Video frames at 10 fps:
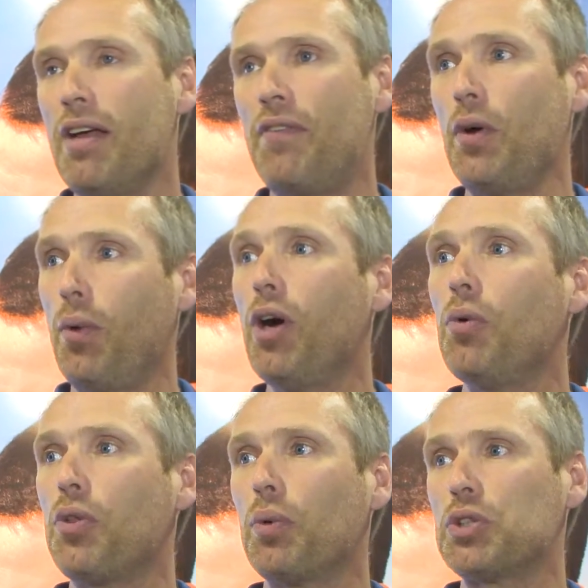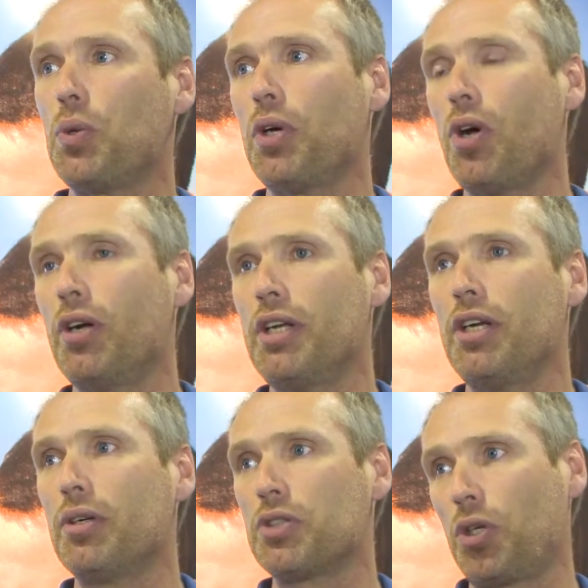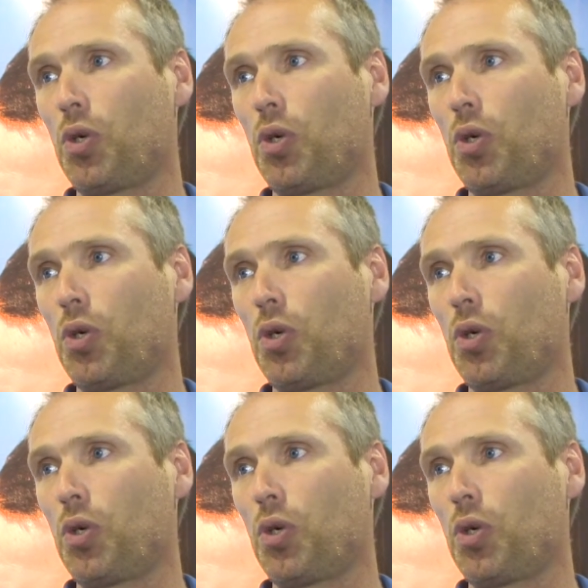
fit well with what's going on here is our